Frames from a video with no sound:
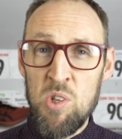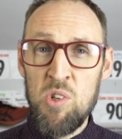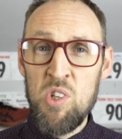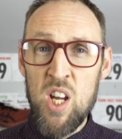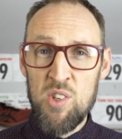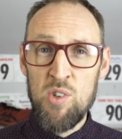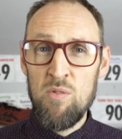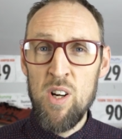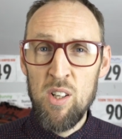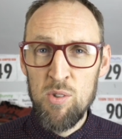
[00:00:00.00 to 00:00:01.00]
to suggest that
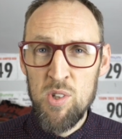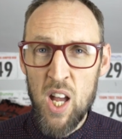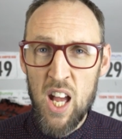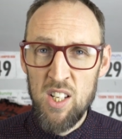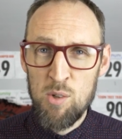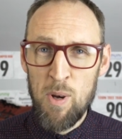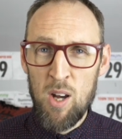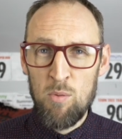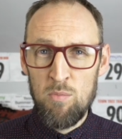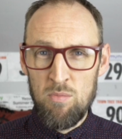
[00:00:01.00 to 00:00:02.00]
running on sand's
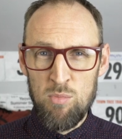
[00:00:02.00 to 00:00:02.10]
about